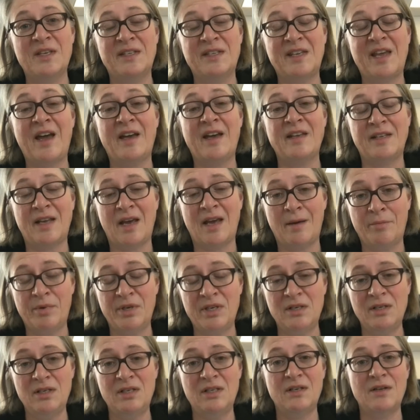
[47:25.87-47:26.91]
has
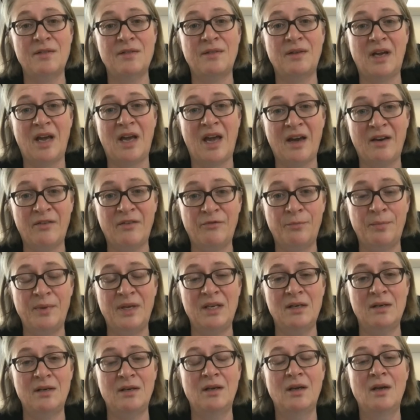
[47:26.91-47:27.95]
happened. There have
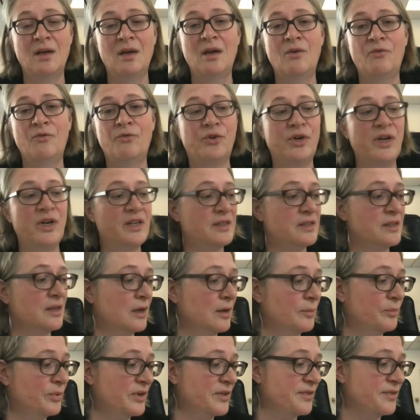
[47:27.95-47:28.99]
been, for
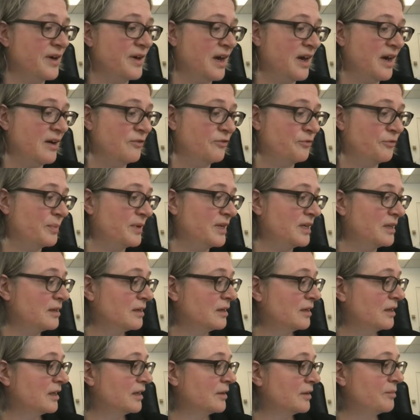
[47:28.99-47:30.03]
example,
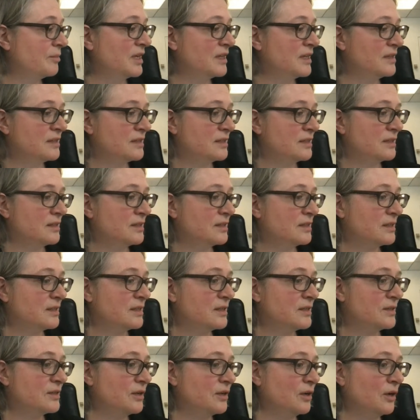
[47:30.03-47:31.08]

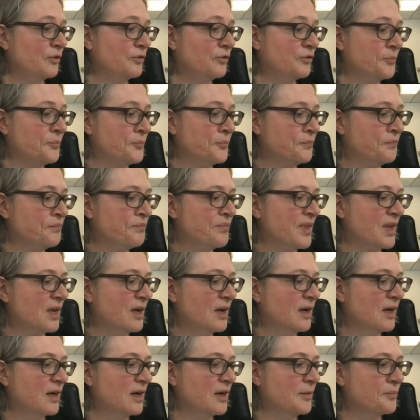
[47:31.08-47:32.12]
instances of
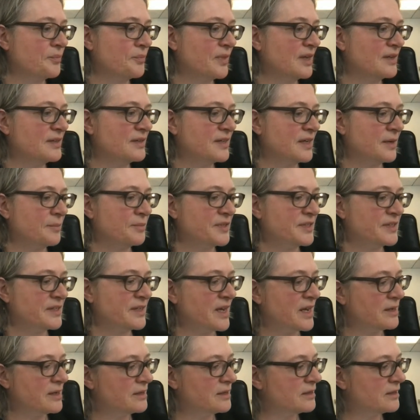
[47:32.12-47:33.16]

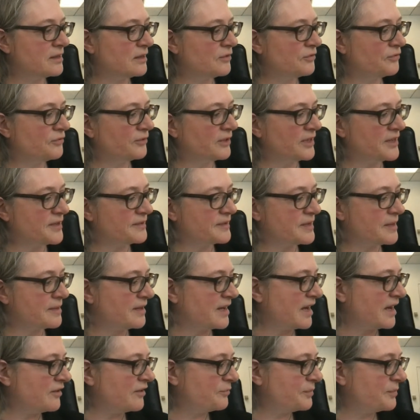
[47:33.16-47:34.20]
substantive. Well,
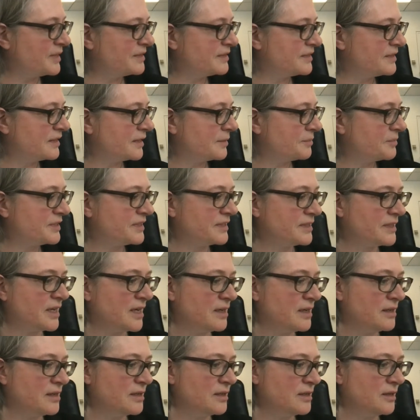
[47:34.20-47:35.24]
there have been
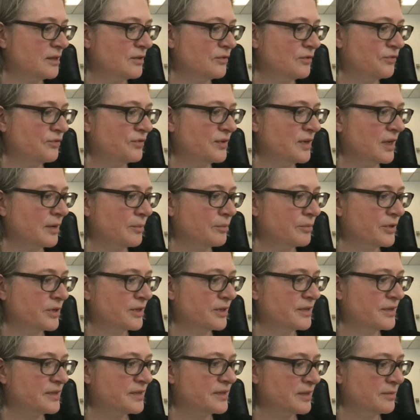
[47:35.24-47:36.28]
substantive
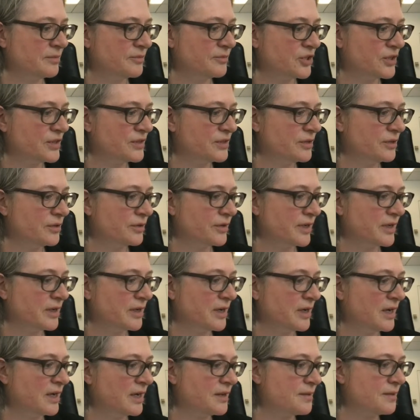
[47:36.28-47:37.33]
numbers. I'm just
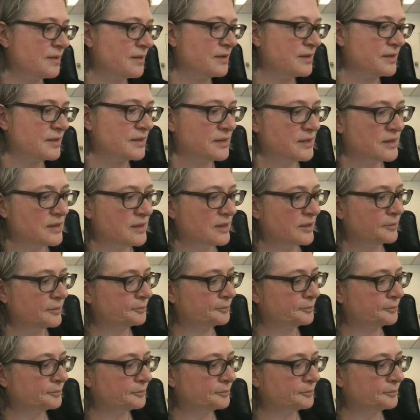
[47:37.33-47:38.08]
looking at this.